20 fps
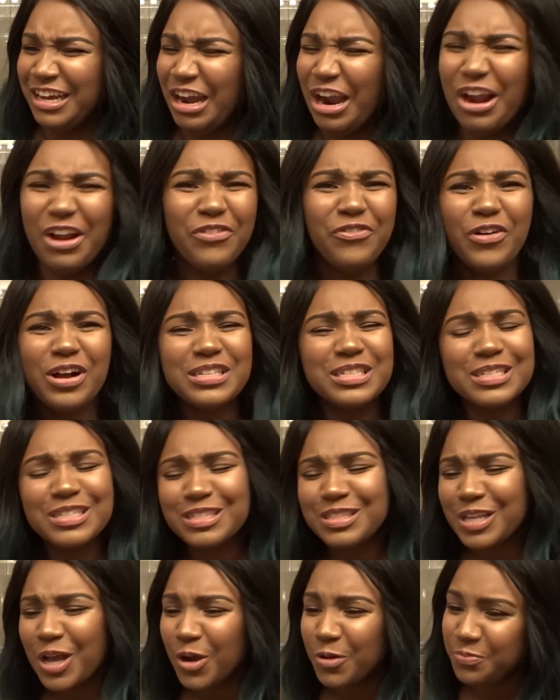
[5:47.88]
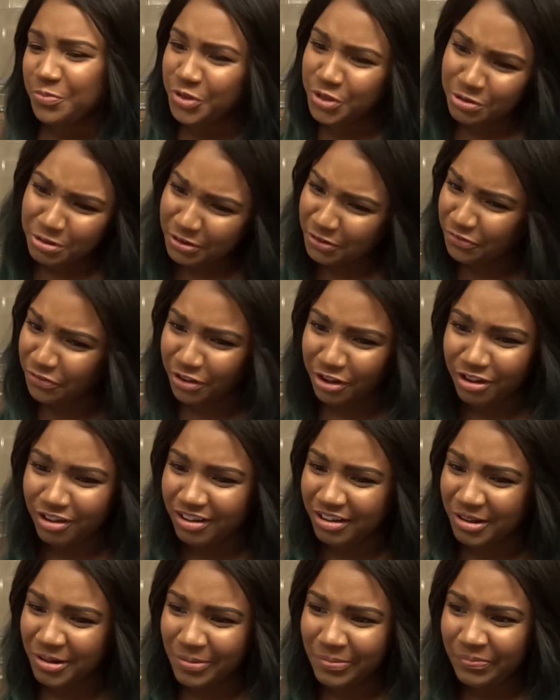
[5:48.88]
Her voice is so
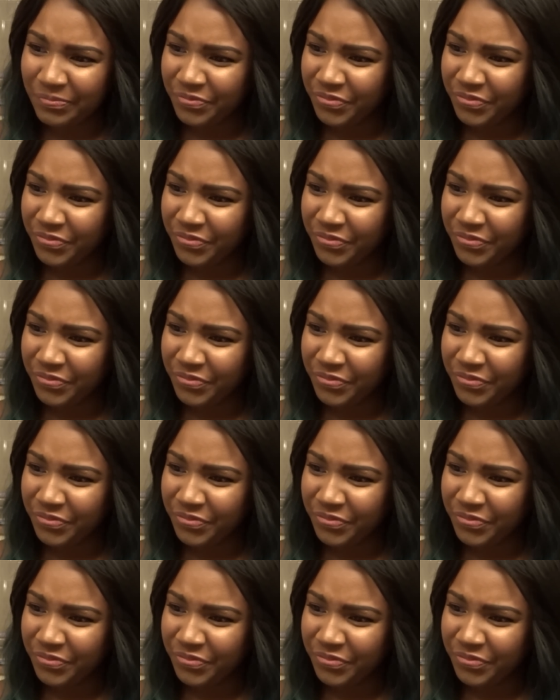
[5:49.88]
beautiful.